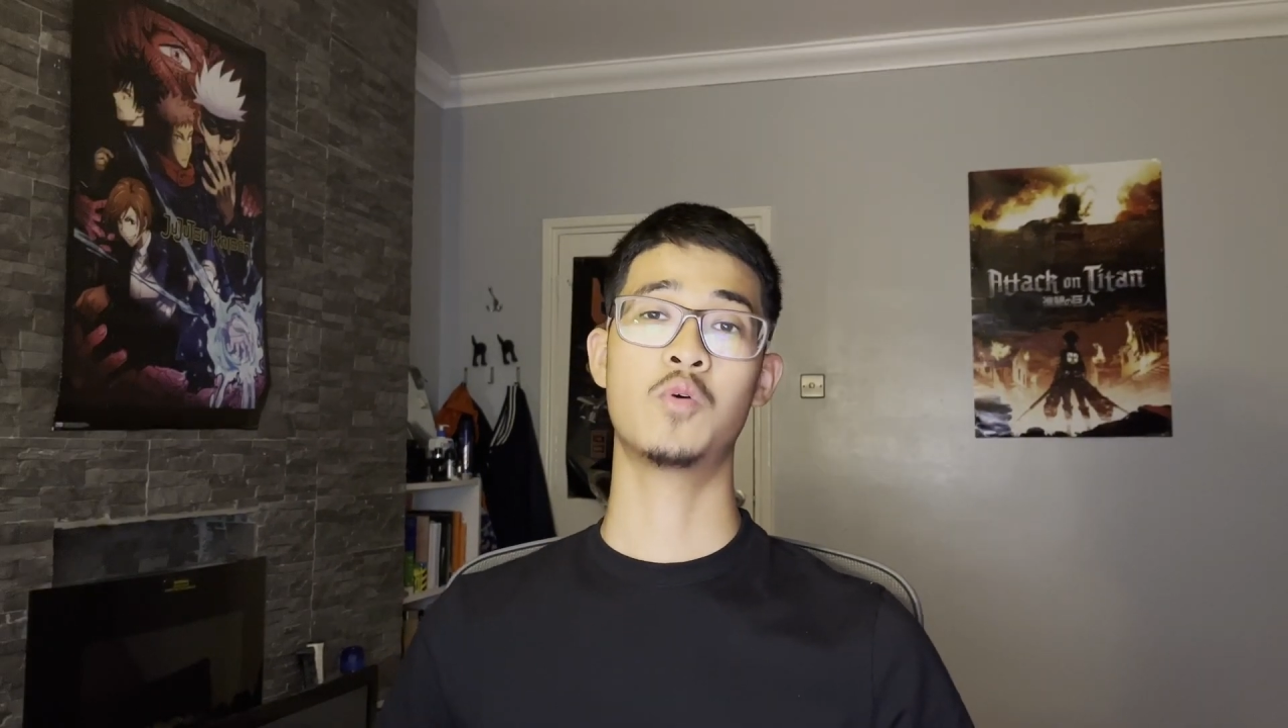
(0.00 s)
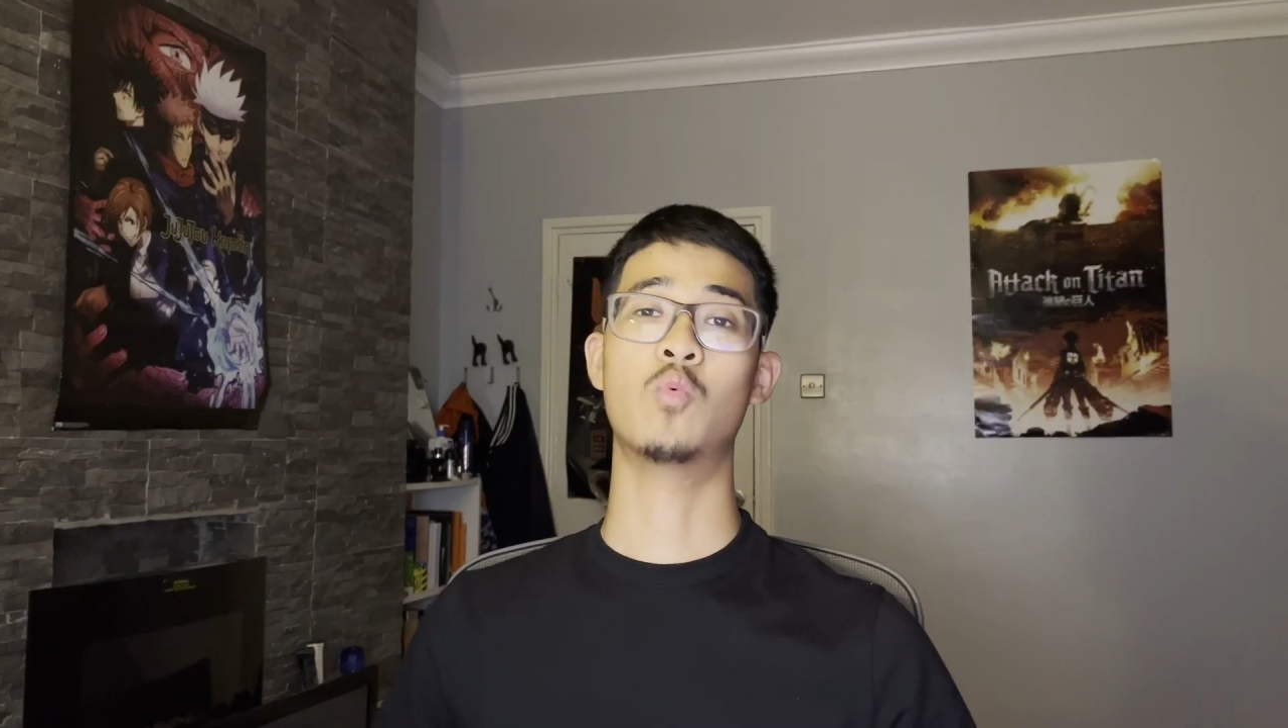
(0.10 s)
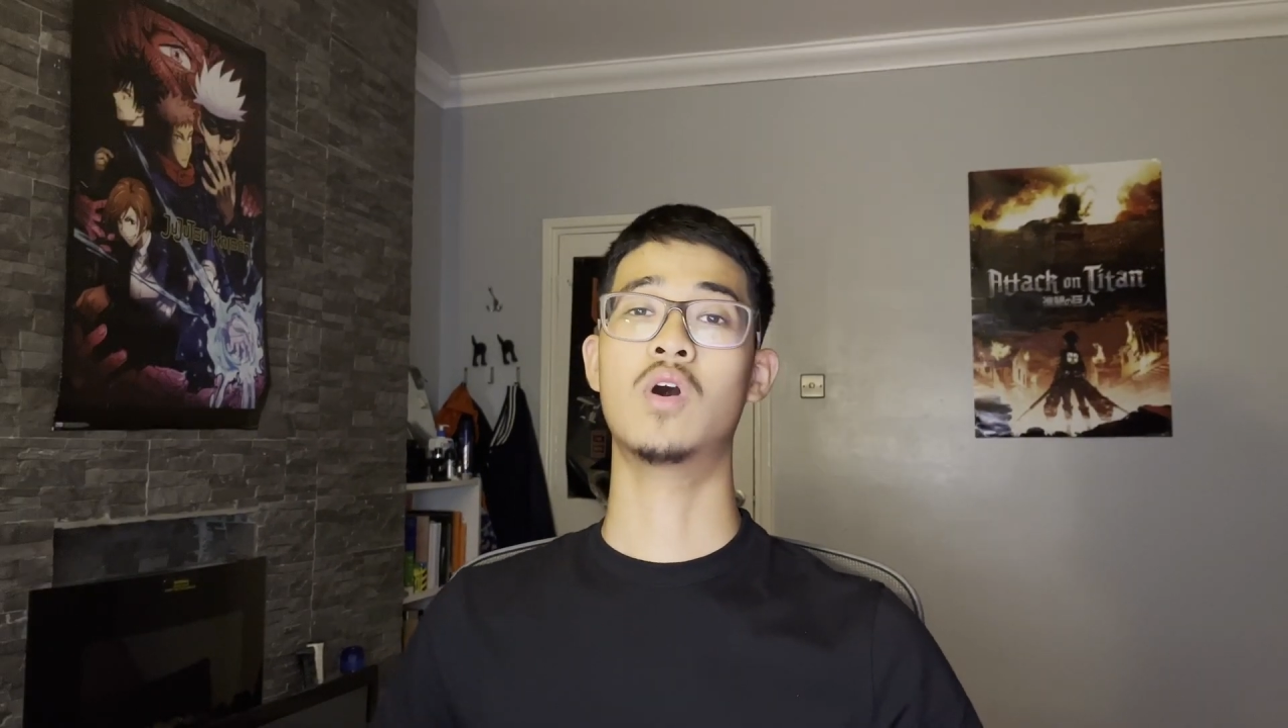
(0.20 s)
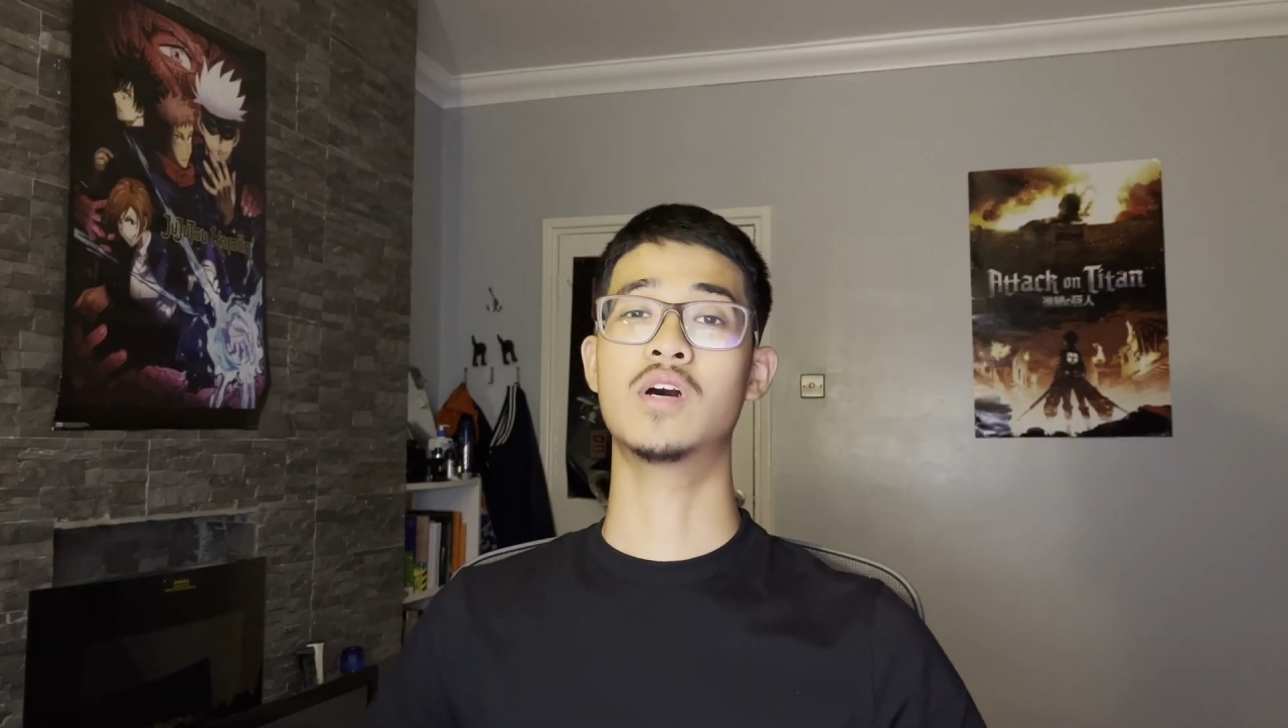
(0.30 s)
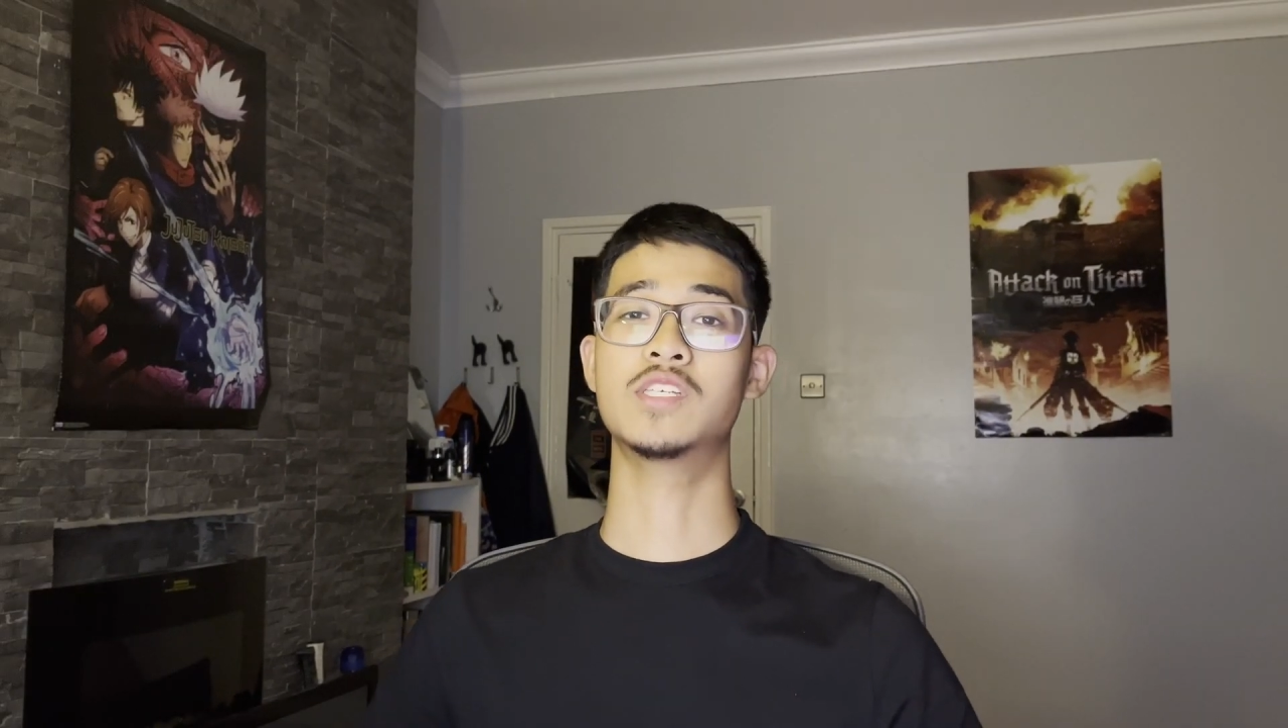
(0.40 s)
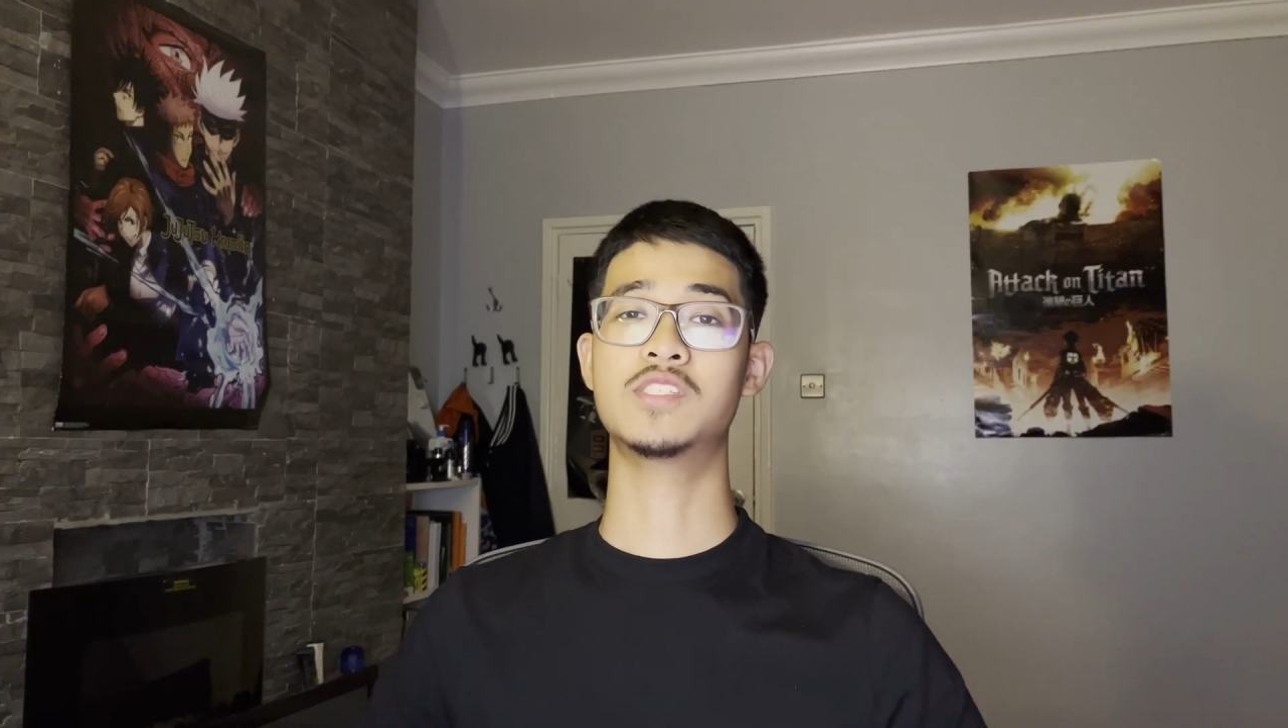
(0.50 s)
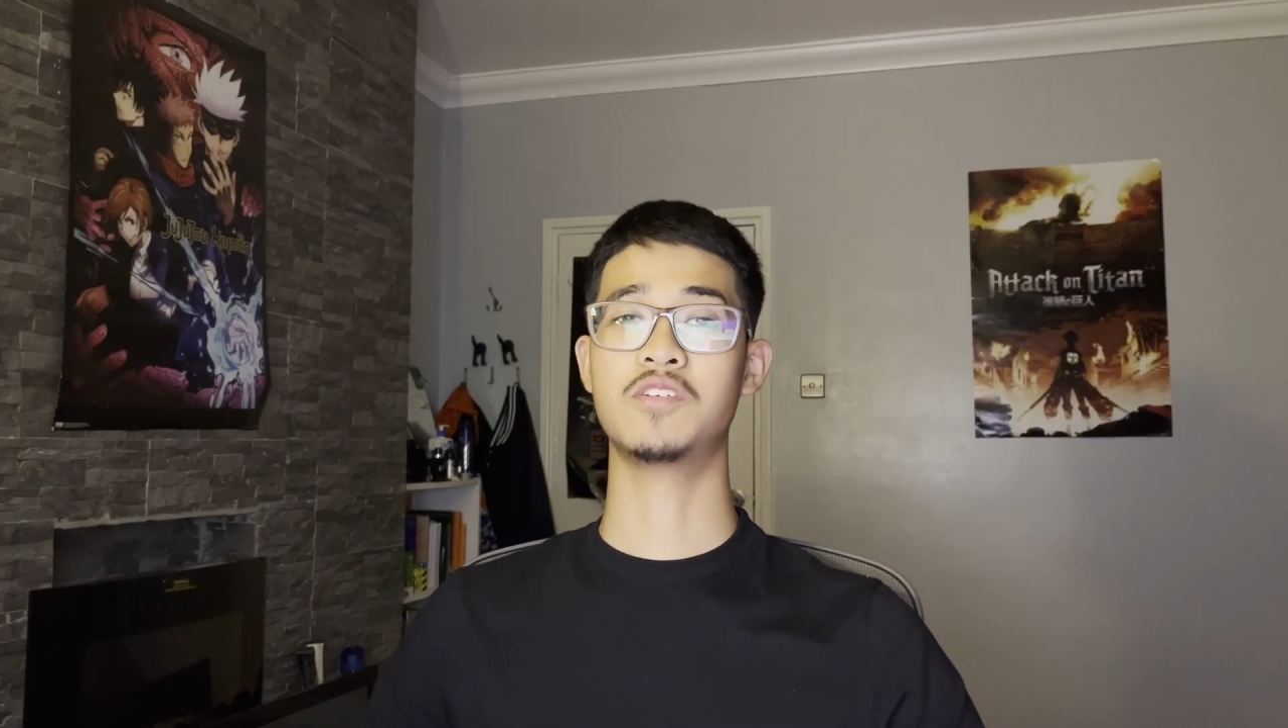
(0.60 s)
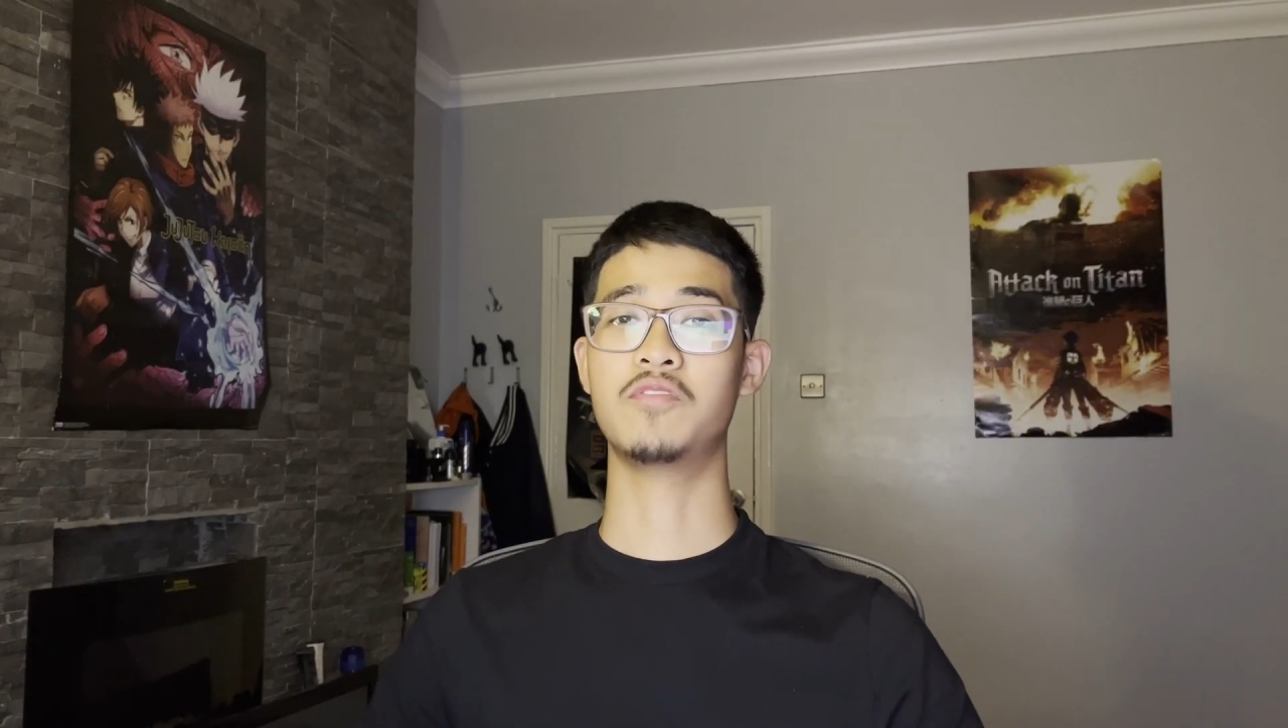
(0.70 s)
was